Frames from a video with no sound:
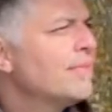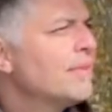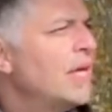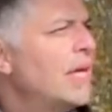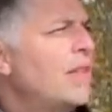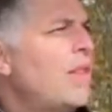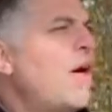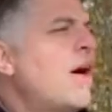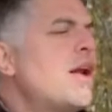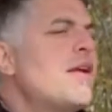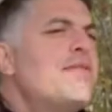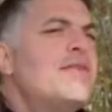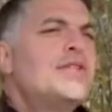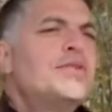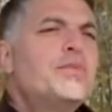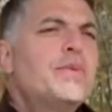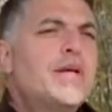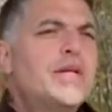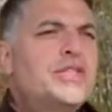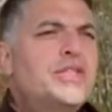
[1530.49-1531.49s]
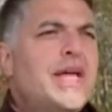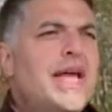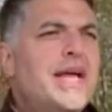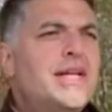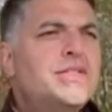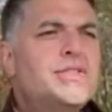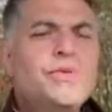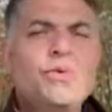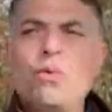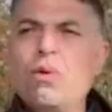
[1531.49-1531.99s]
A lot of us want to
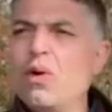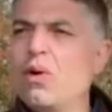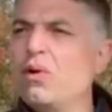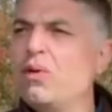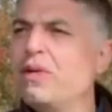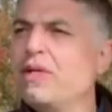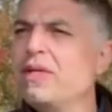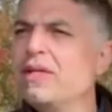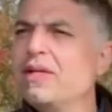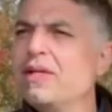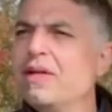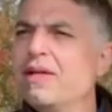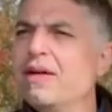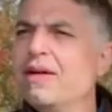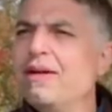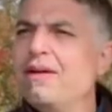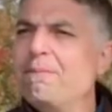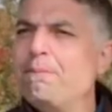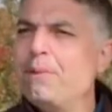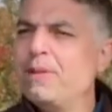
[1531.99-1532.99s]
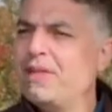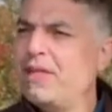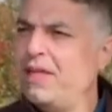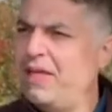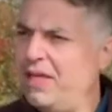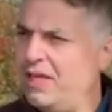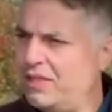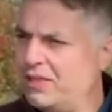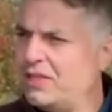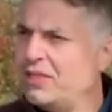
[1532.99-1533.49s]
change the world. But the
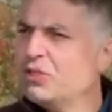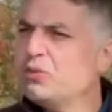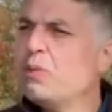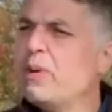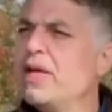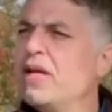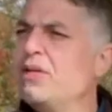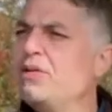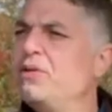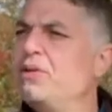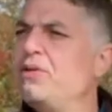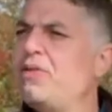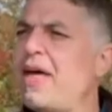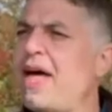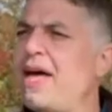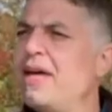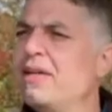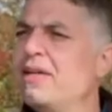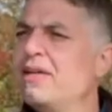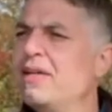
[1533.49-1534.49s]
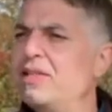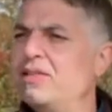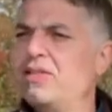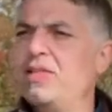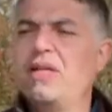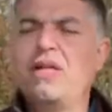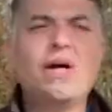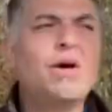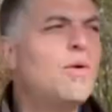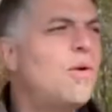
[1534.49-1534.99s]
easiest way to do that is
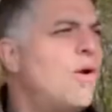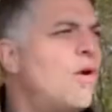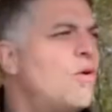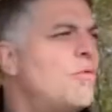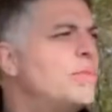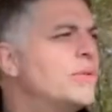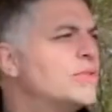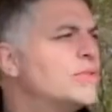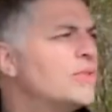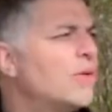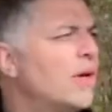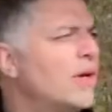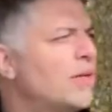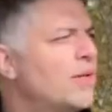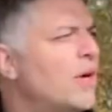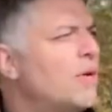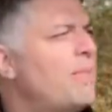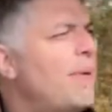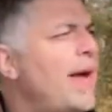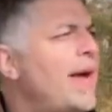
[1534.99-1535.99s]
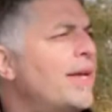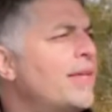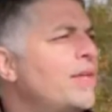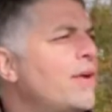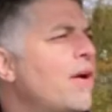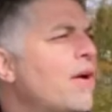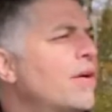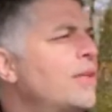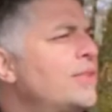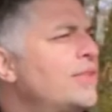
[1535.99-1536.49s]
to go home and start in our
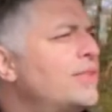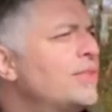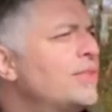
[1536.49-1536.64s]
backyards.